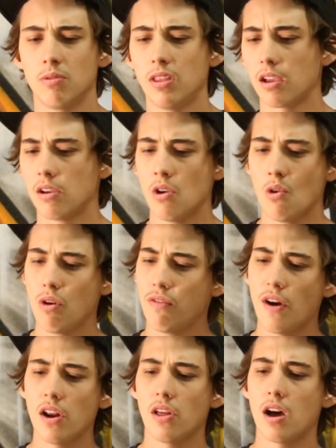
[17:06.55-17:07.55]
We
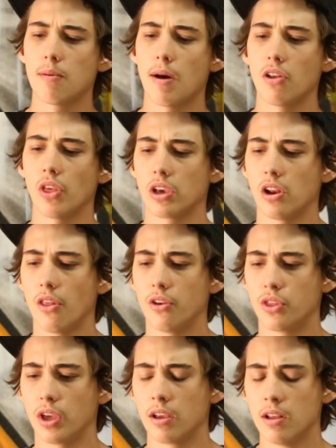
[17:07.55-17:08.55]
fight a lot about it like another
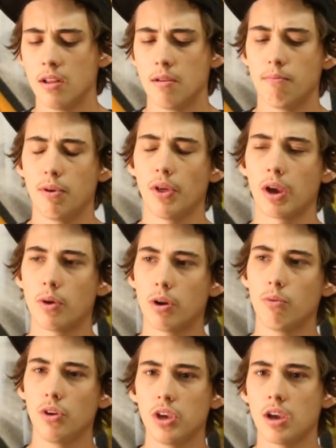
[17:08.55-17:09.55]
thing. But like when it
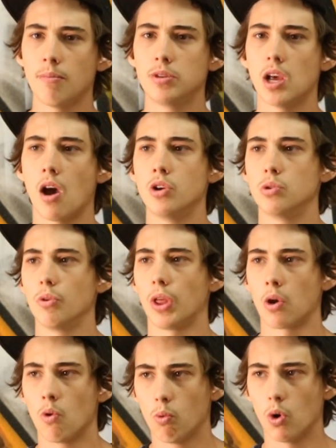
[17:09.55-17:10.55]
really comes down to it,
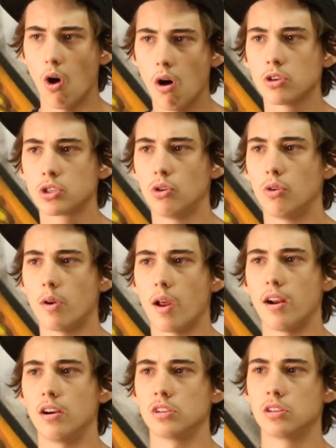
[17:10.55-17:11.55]
like we're all scooter
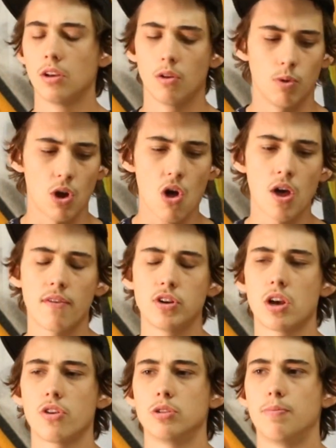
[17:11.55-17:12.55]
riders. We all have
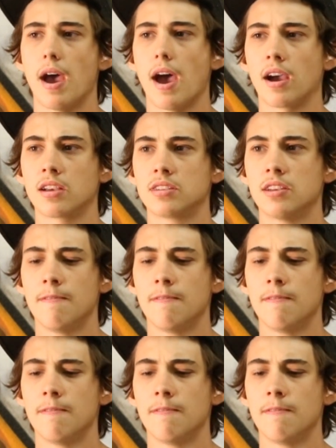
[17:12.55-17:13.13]
each other's backs.